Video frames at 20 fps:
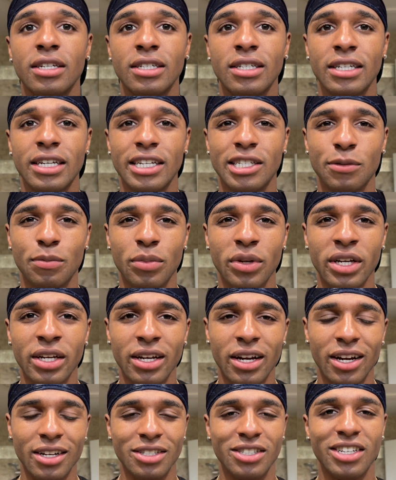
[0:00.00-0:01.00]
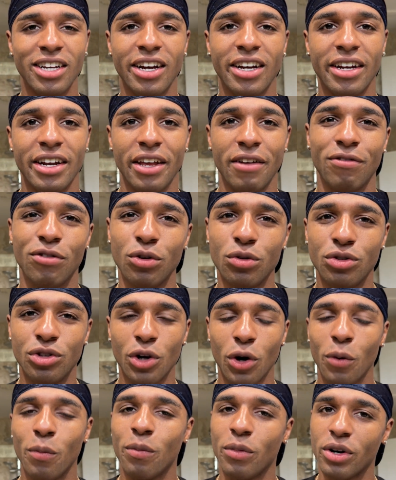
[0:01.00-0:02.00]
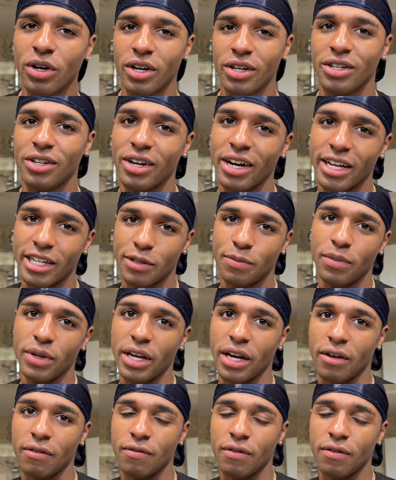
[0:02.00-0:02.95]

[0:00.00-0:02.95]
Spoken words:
it's being undone if you don't put on your SPF.